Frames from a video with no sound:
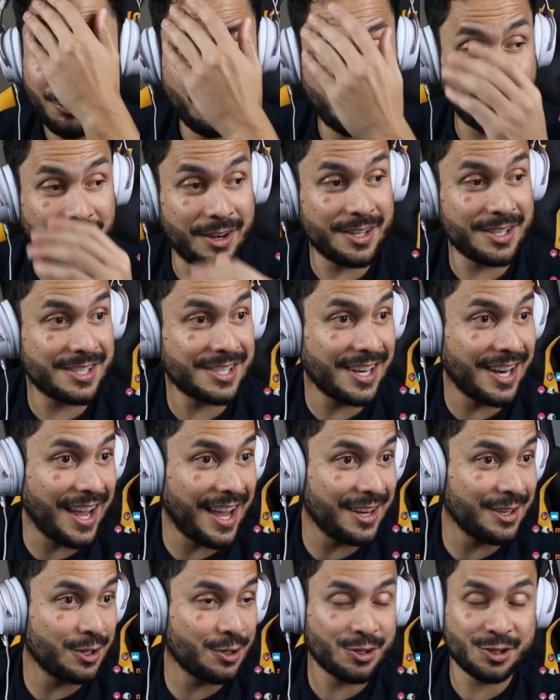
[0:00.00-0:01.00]
Where does it
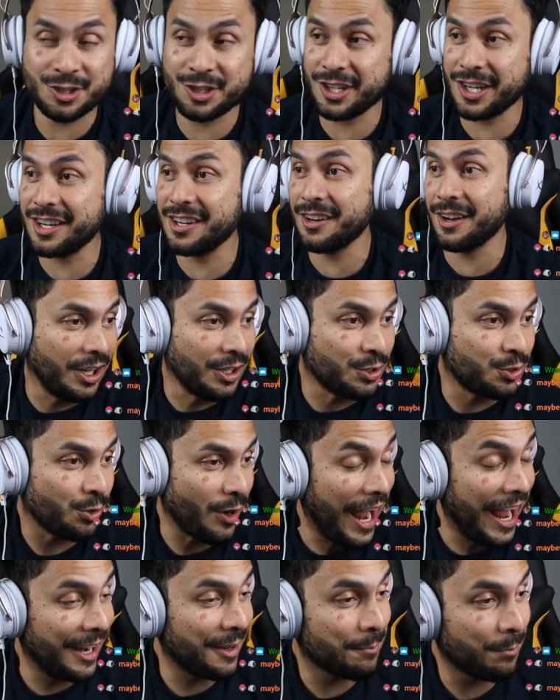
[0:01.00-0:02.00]
end? You're shitting on
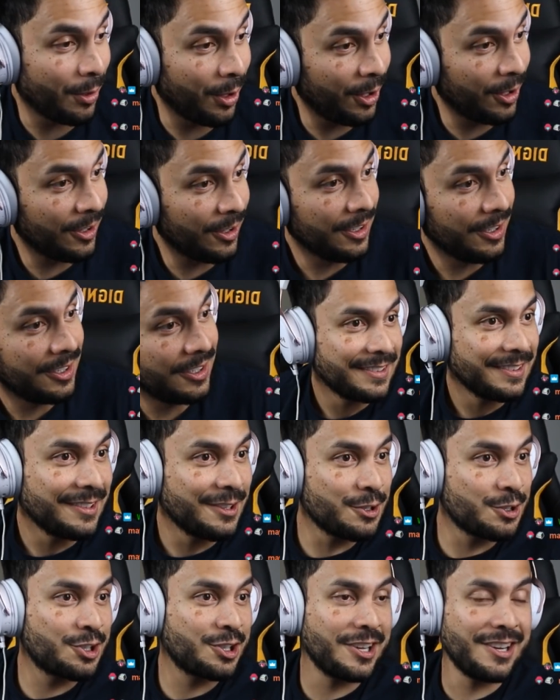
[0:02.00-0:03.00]
Dragon Ball?
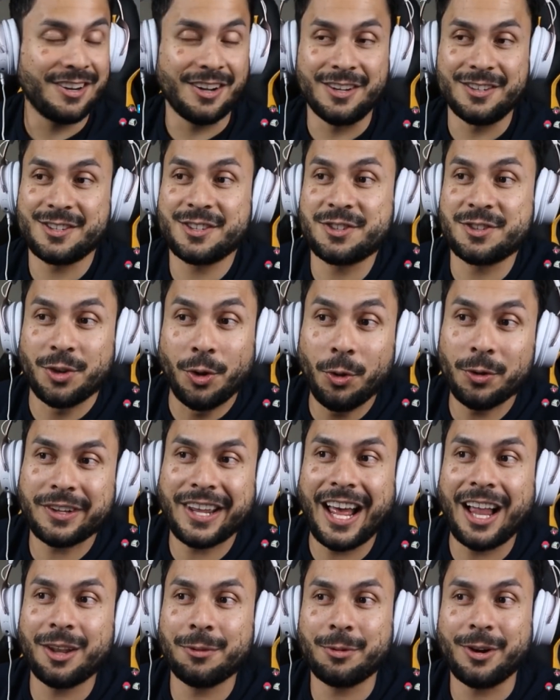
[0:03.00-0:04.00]
You're shitting on Soul Calibur?